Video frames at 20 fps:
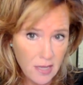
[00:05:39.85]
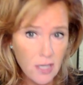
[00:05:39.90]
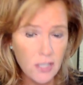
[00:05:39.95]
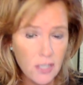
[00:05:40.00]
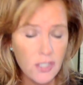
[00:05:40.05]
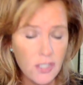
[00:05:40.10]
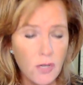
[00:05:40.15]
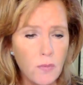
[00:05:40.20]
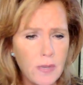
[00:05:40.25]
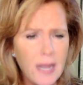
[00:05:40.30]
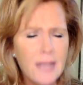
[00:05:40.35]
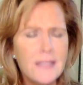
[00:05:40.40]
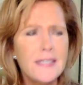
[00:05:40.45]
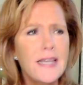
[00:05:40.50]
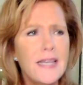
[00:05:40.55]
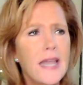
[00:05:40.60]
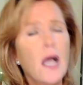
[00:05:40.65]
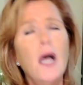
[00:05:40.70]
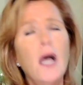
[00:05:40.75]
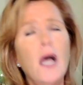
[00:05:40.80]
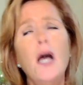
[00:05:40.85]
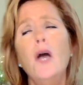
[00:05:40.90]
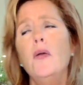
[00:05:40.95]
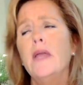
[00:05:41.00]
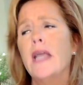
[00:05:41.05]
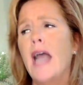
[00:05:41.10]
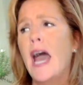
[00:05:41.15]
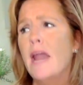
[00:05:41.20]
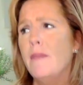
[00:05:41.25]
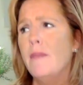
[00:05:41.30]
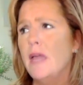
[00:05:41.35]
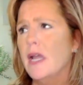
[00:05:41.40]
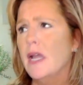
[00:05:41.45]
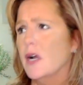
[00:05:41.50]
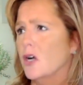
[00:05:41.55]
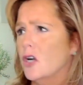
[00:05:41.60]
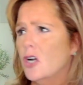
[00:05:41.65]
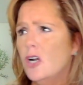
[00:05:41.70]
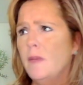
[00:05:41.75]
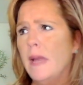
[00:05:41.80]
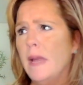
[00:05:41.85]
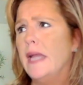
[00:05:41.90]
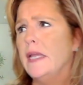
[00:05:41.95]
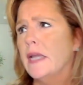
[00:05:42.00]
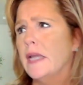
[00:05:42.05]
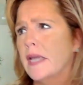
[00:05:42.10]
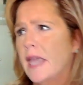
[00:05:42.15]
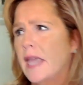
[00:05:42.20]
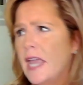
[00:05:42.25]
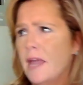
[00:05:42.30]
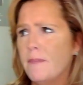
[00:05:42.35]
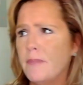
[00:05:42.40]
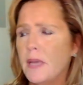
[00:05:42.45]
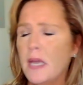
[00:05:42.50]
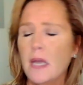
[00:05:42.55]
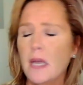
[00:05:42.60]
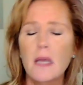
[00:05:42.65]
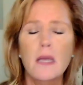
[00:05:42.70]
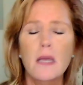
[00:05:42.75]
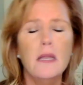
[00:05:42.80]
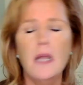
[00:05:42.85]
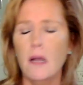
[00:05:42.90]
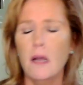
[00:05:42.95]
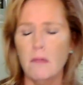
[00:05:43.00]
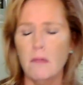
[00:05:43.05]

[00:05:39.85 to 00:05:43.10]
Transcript: So we're not saying, oh, you got to be a hermit. You can't be, no.